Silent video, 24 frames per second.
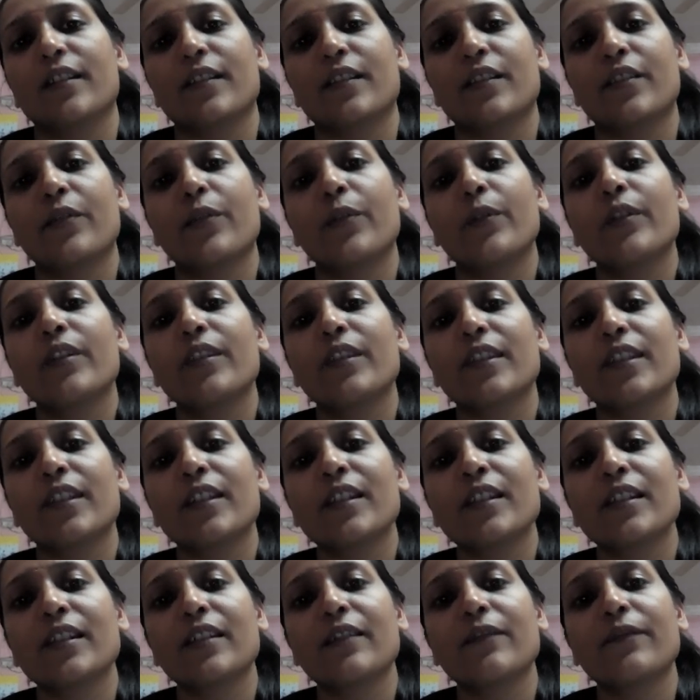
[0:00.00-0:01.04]
So
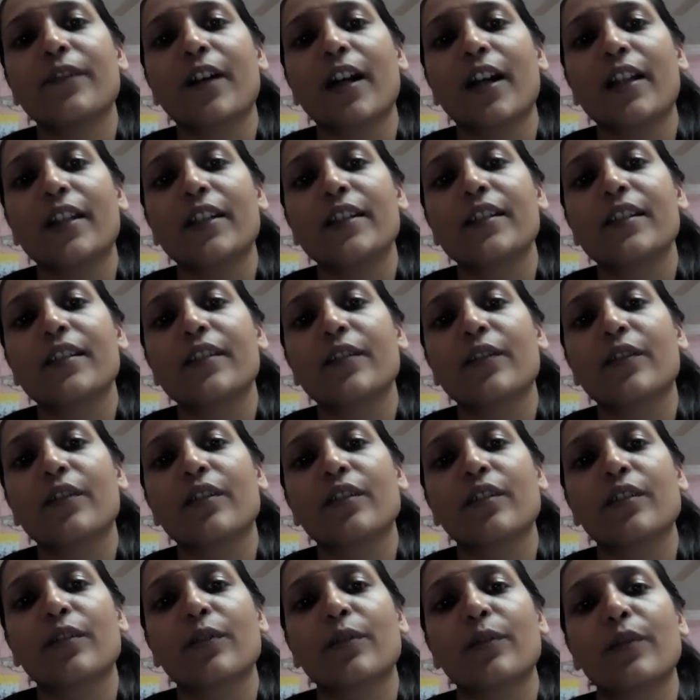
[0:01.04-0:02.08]
this defines your
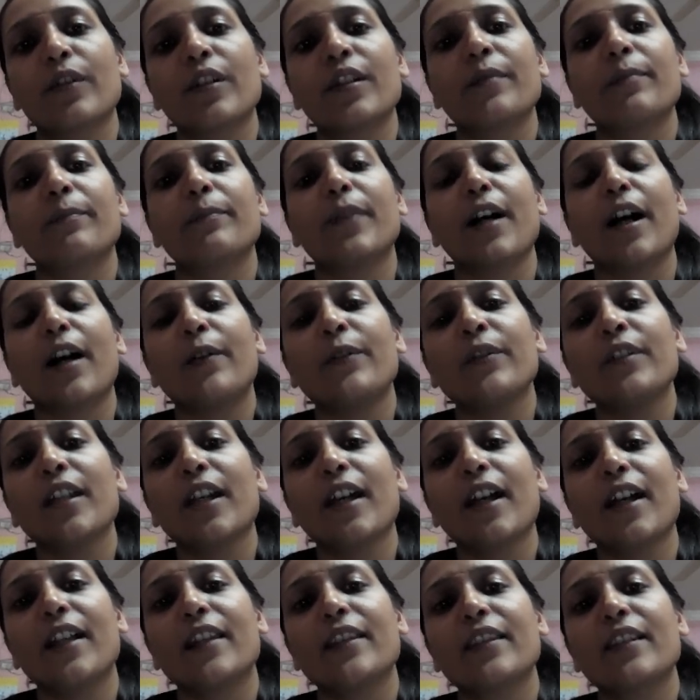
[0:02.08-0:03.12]
lower bound
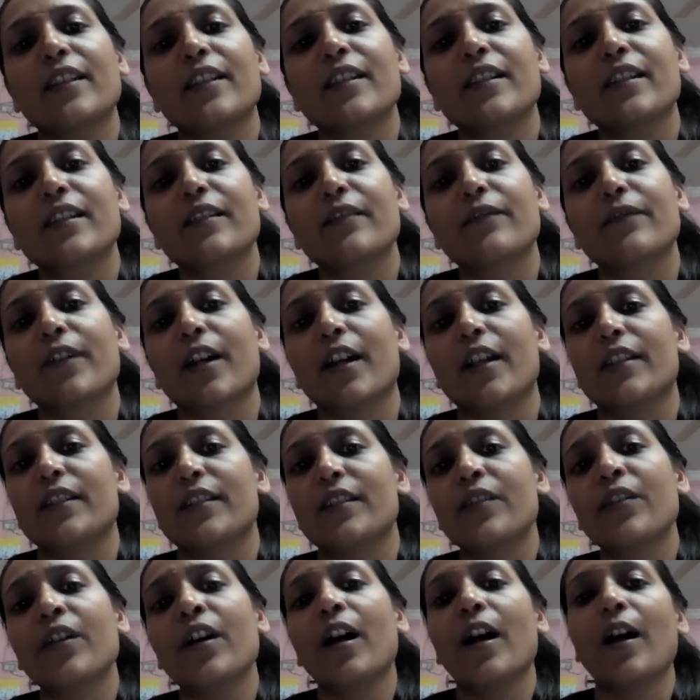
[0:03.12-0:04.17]
and this
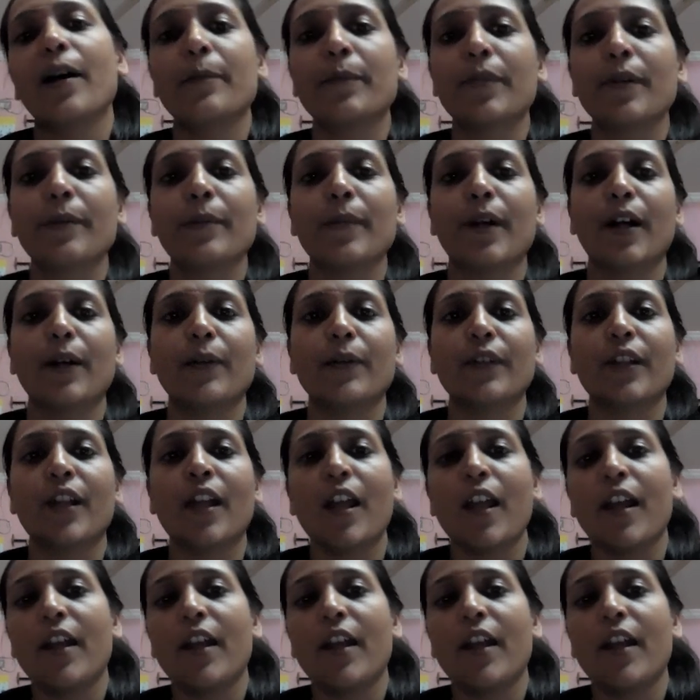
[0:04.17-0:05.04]
defines your upper bound.